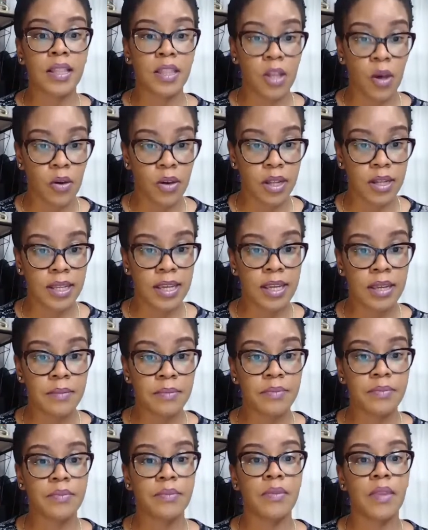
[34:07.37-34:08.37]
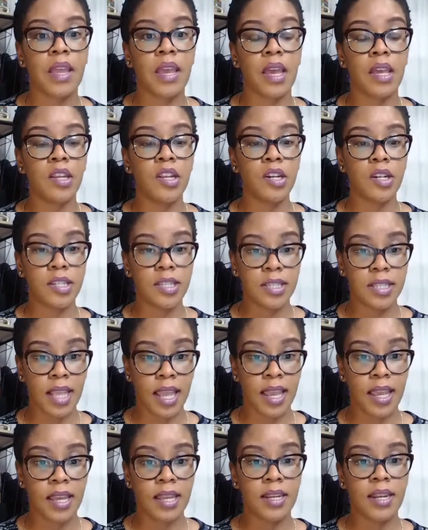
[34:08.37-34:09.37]
it locally in your
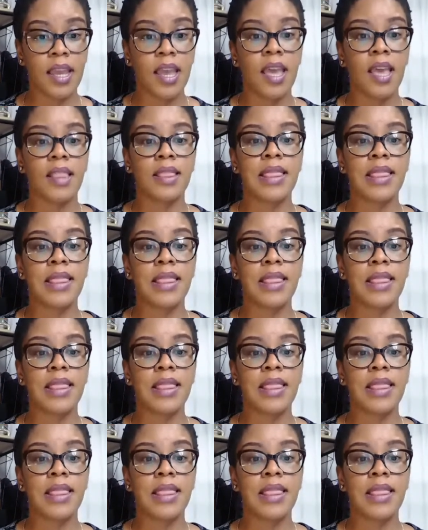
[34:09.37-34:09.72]
state,